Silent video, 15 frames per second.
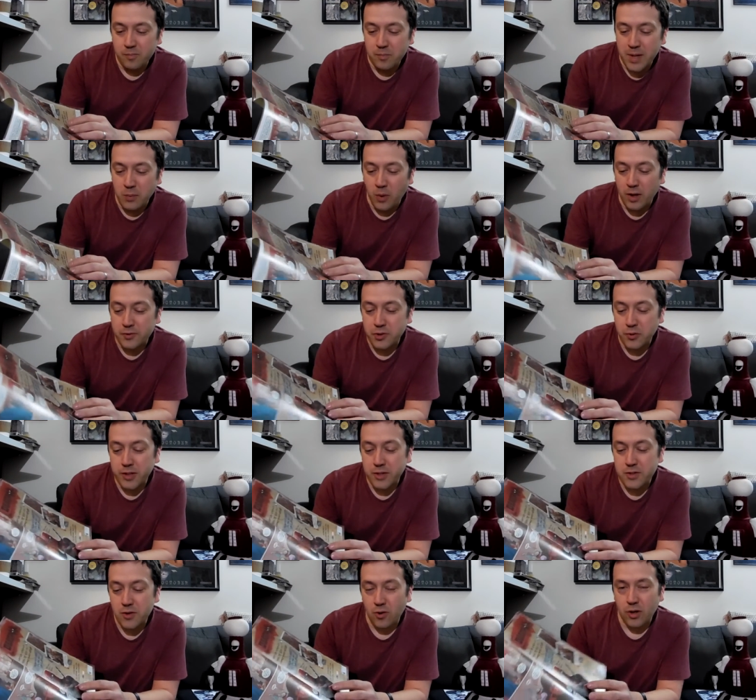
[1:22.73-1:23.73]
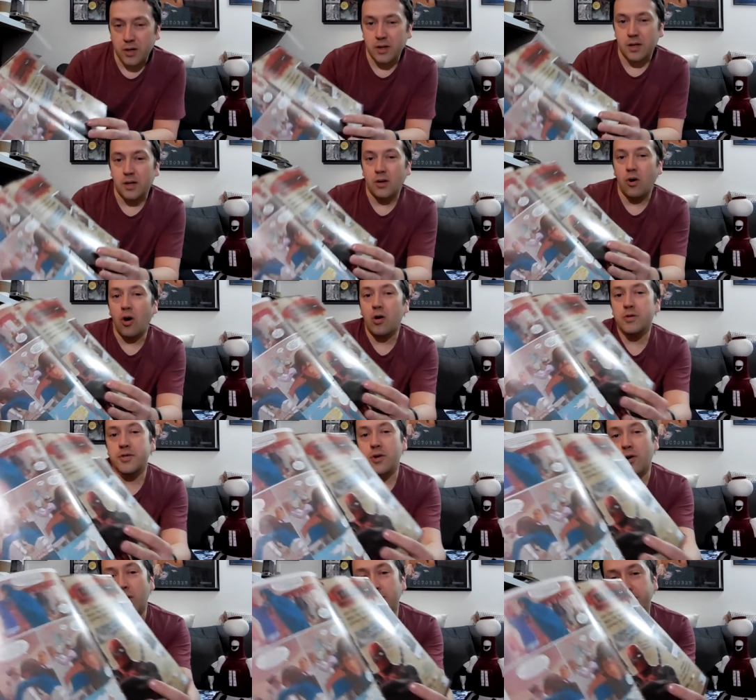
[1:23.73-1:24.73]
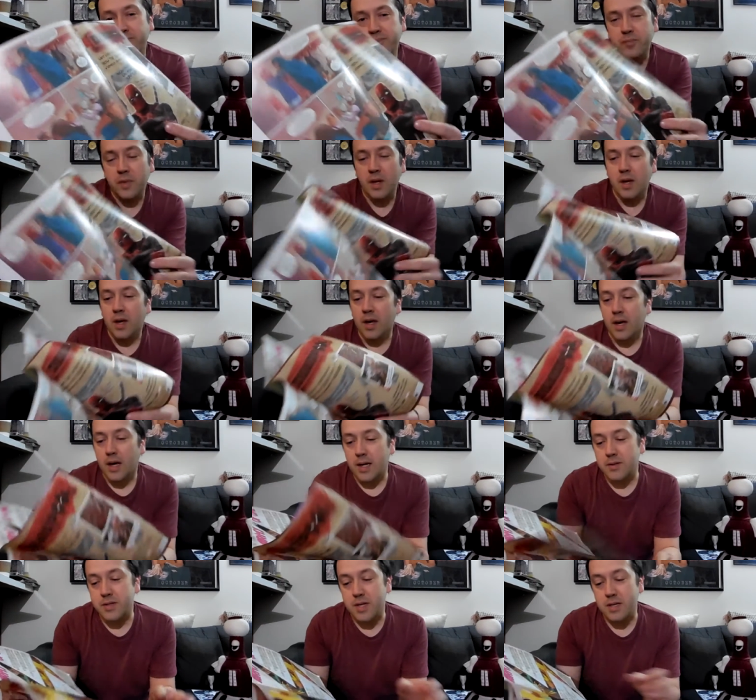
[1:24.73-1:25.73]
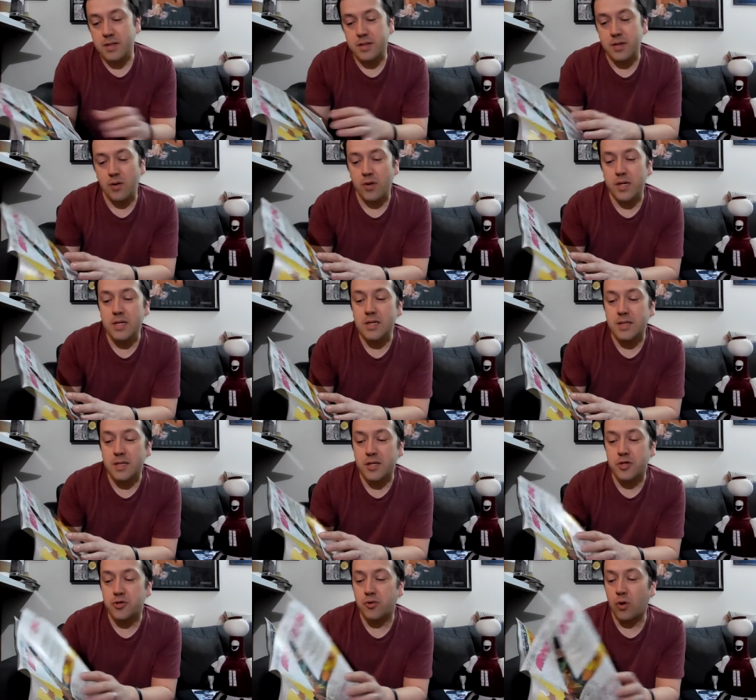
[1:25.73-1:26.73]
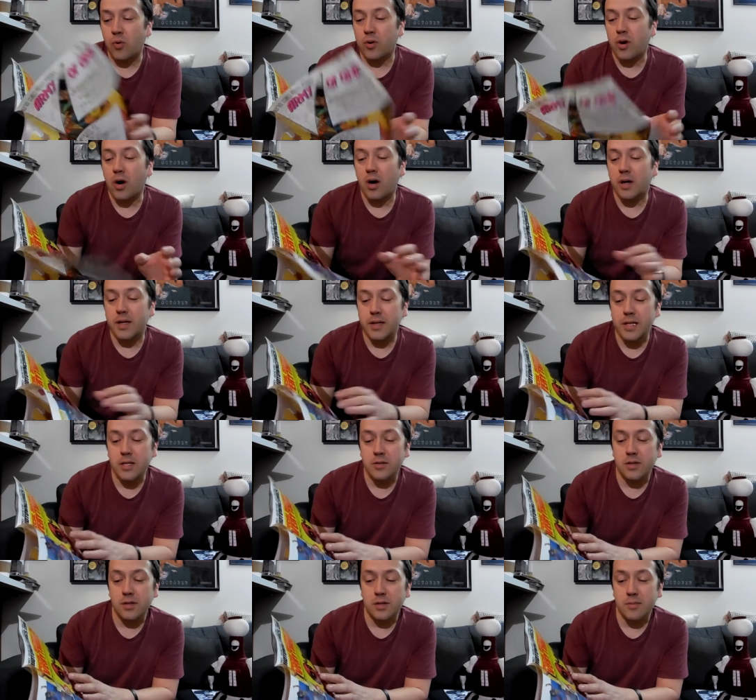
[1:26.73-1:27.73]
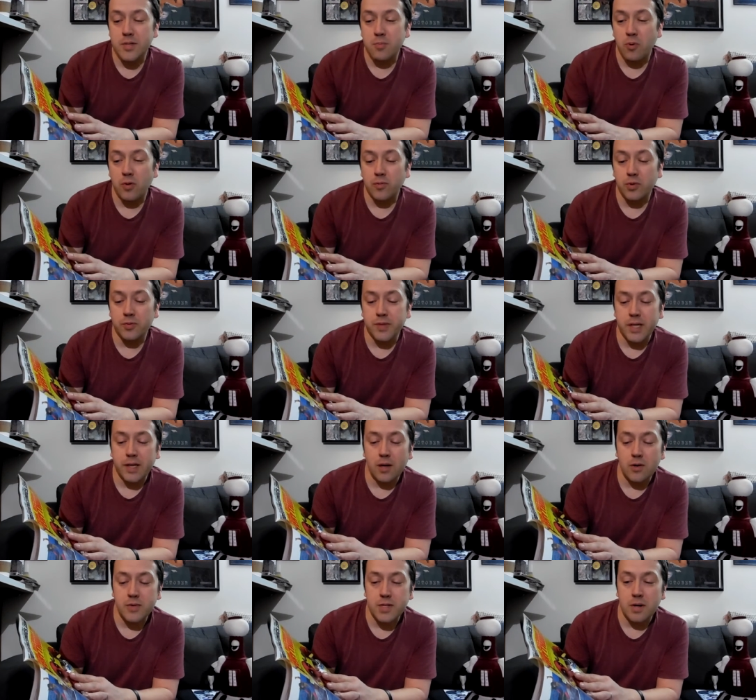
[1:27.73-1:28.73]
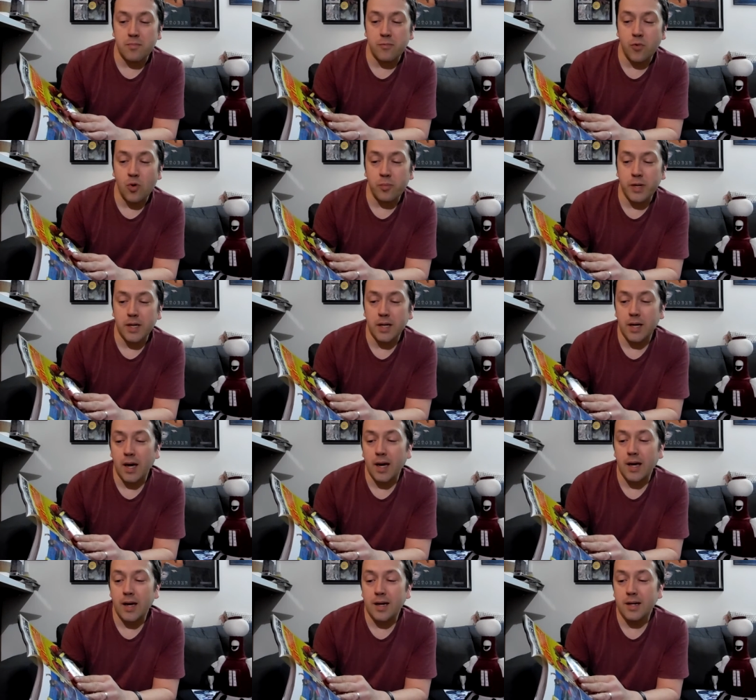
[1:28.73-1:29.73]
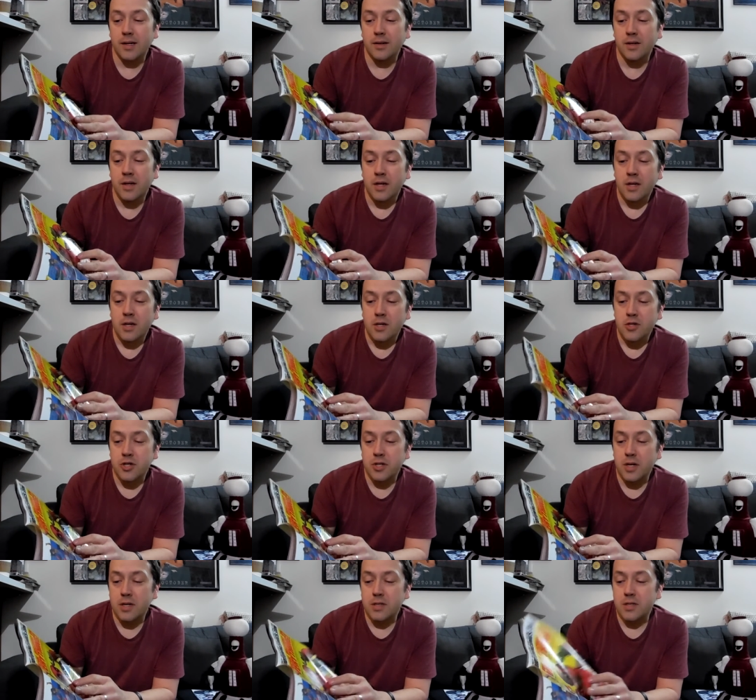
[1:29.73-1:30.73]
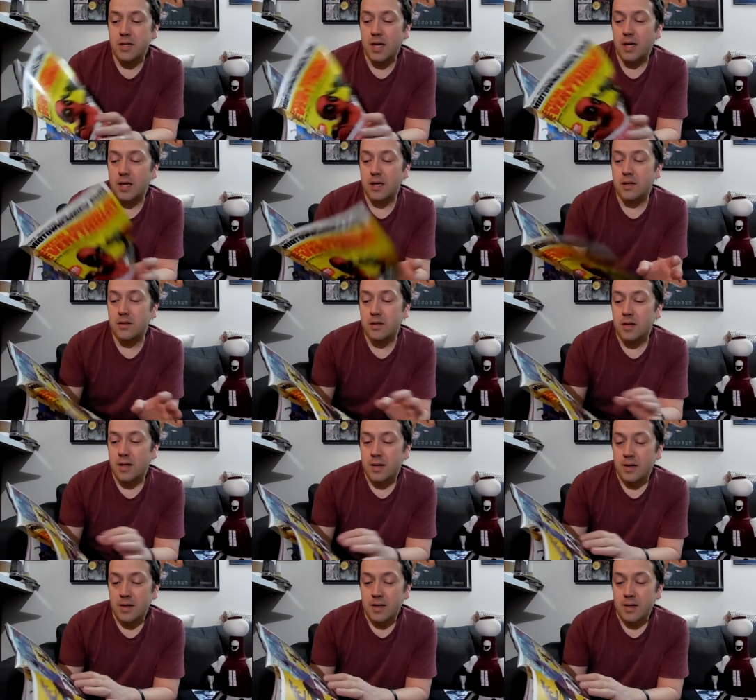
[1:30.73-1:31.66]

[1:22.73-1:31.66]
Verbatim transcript: Meanwhile, Tony Stark calls her and says, "There is an issue going on. I need Ms. Marvel to take care of something for me." And she does, and